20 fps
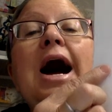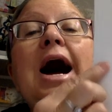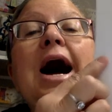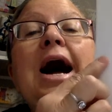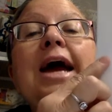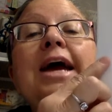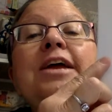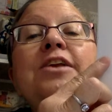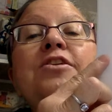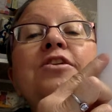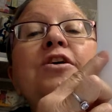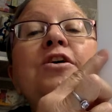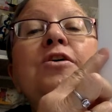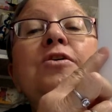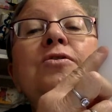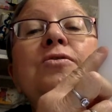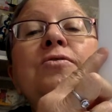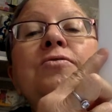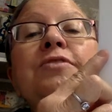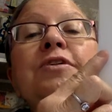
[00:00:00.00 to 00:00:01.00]
I
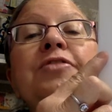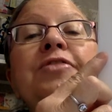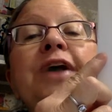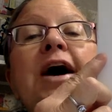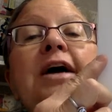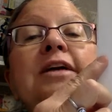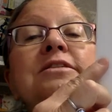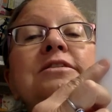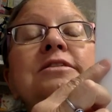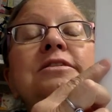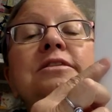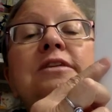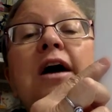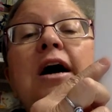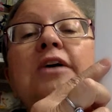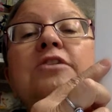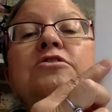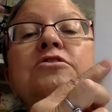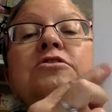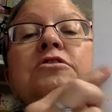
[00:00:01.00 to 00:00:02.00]
know that that's
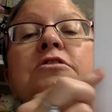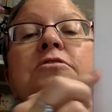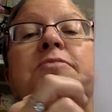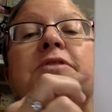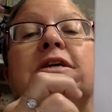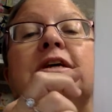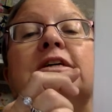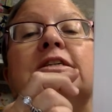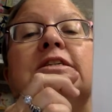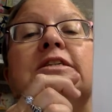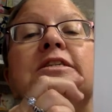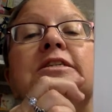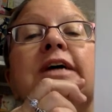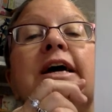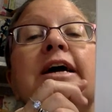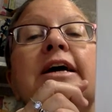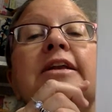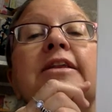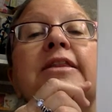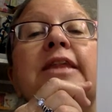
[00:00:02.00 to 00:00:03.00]
not true because he's
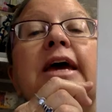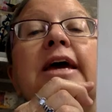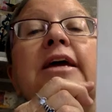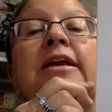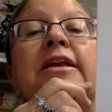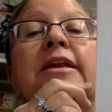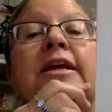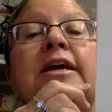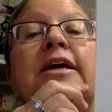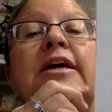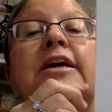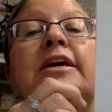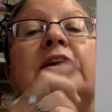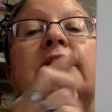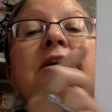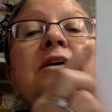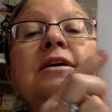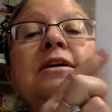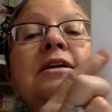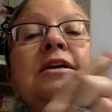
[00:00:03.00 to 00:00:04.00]
saying they
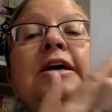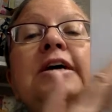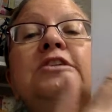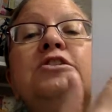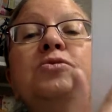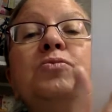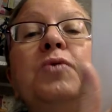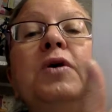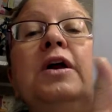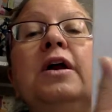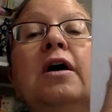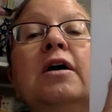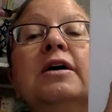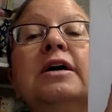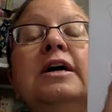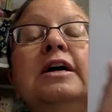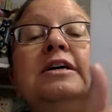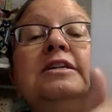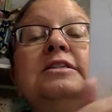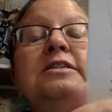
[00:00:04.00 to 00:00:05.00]
need, it's what our
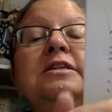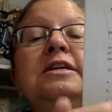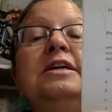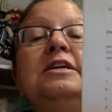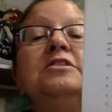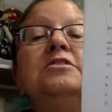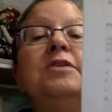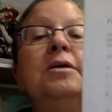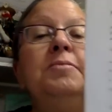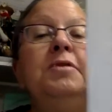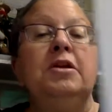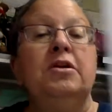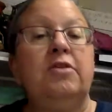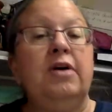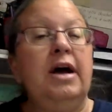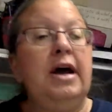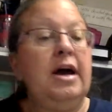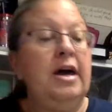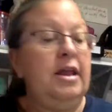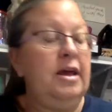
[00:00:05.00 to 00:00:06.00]
kids need. So I'm going to go
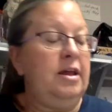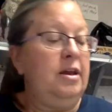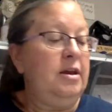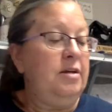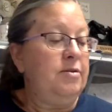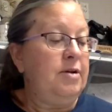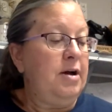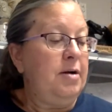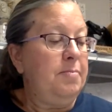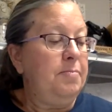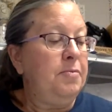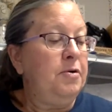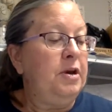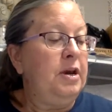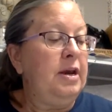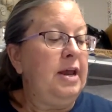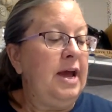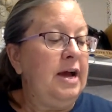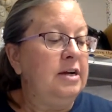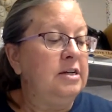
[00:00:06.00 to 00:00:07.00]
ahead and put
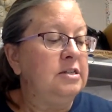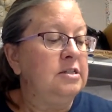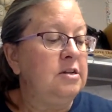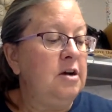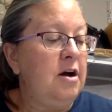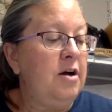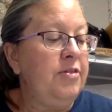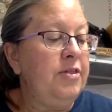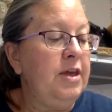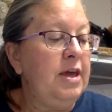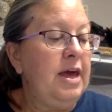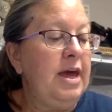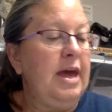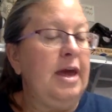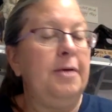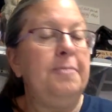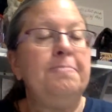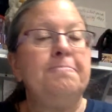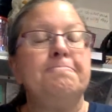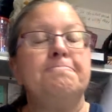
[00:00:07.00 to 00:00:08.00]
an X on the
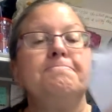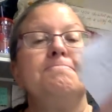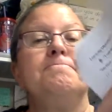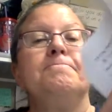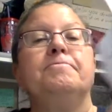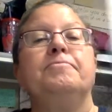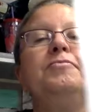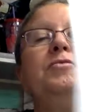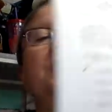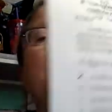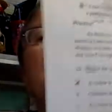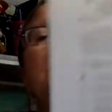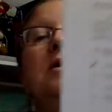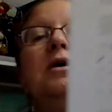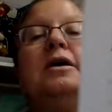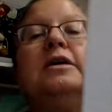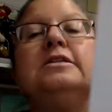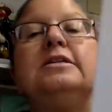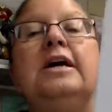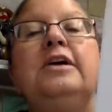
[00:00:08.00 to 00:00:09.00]
A
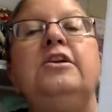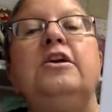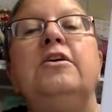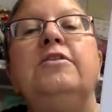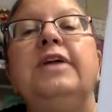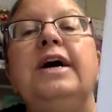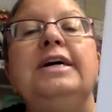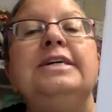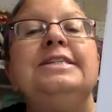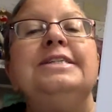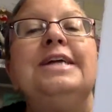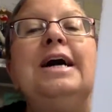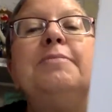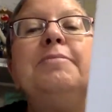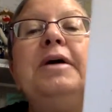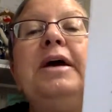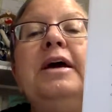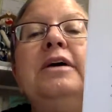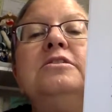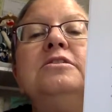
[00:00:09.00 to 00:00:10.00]
because I know that is not
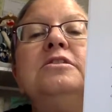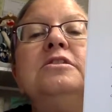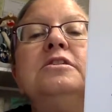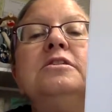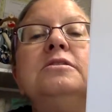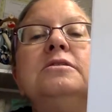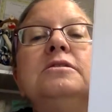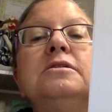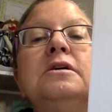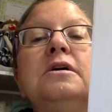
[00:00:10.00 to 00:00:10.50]
my answer.